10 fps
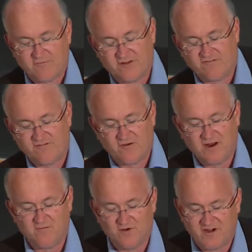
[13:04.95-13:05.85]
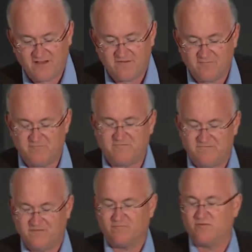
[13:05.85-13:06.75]
it with their phone number and have them
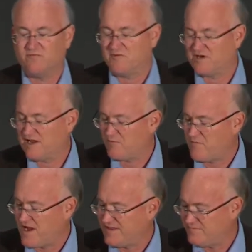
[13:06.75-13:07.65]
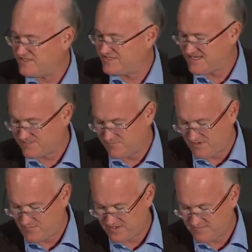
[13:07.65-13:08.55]
kind of remind them to test when
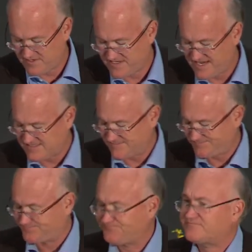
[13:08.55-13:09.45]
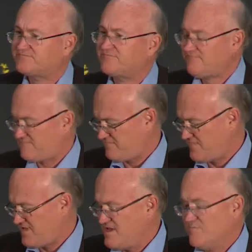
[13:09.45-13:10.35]
you want them to test.
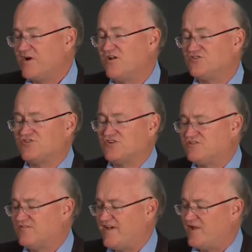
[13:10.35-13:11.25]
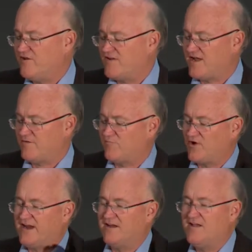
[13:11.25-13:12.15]
But it also shows the value of kind of
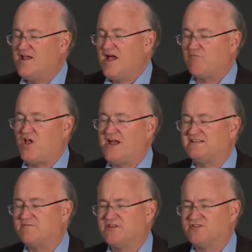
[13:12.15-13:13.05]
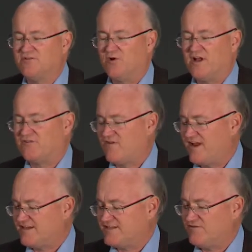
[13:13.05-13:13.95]
bringing, applying some consumer
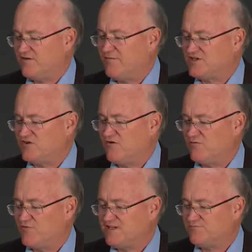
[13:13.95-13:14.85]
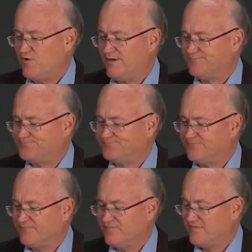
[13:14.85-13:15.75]
electronics into a much lower price point.
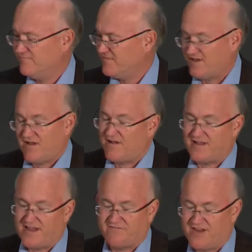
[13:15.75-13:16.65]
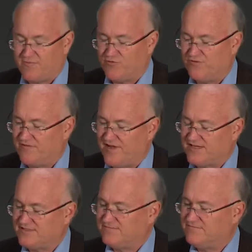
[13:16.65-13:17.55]
Uh, FDA-approved device.